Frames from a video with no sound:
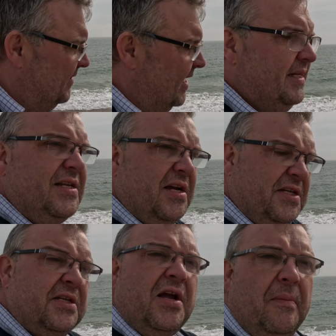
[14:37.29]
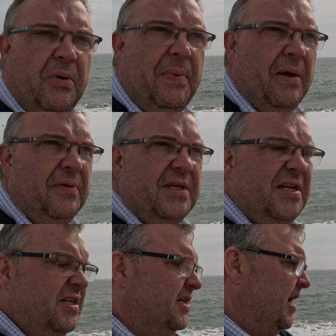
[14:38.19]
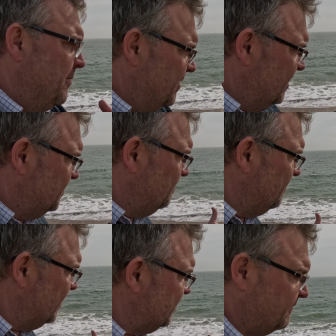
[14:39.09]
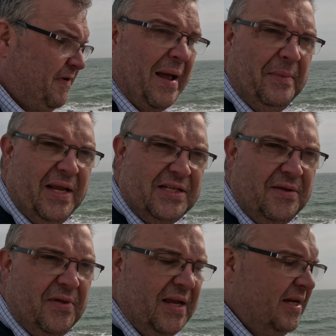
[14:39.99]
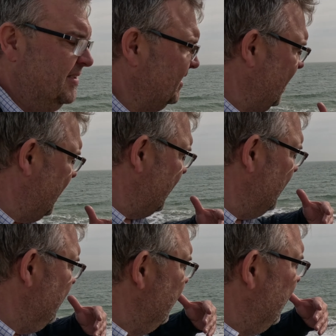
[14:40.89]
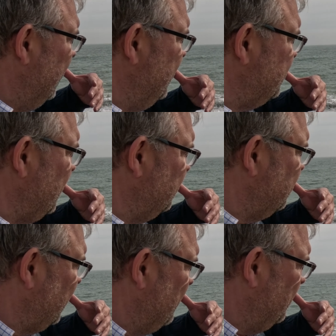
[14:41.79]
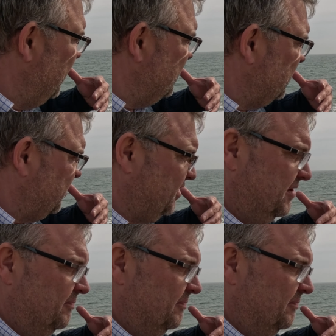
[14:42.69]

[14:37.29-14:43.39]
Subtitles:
it's nice to sample both. It's nice to come when there's families and things here, and it's nice to come when it's just